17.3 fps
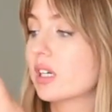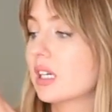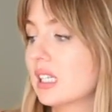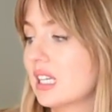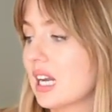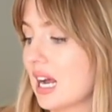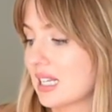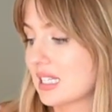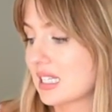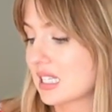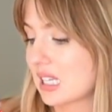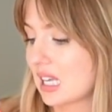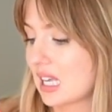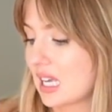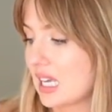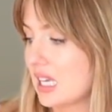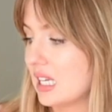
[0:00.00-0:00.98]
really nice
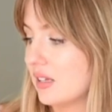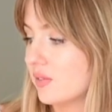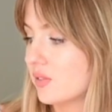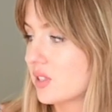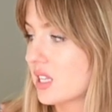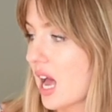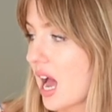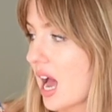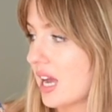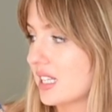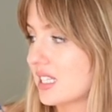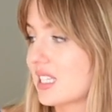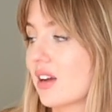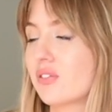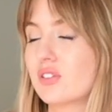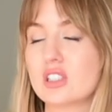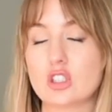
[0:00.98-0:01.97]
sleeves. It's
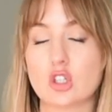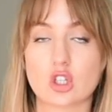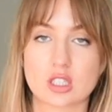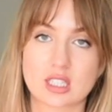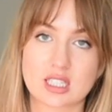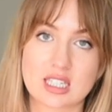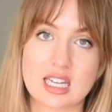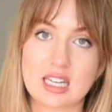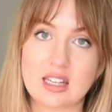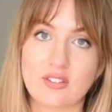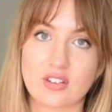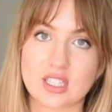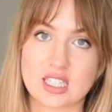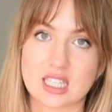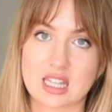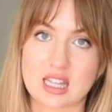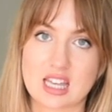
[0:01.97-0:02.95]
definitely not a skinny
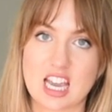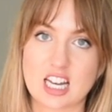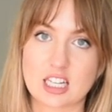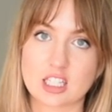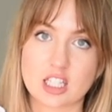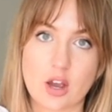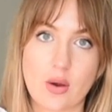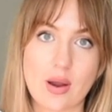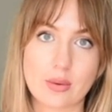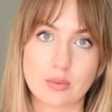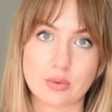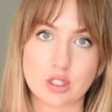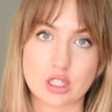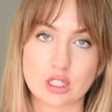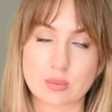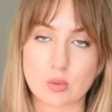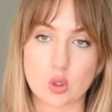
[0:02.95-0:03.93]
fitting thing, so I went
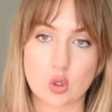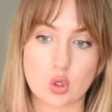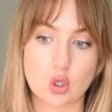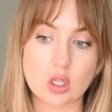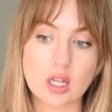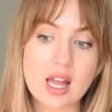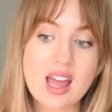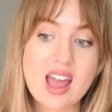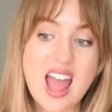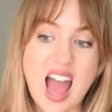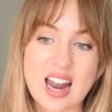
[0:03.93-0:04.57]
with small,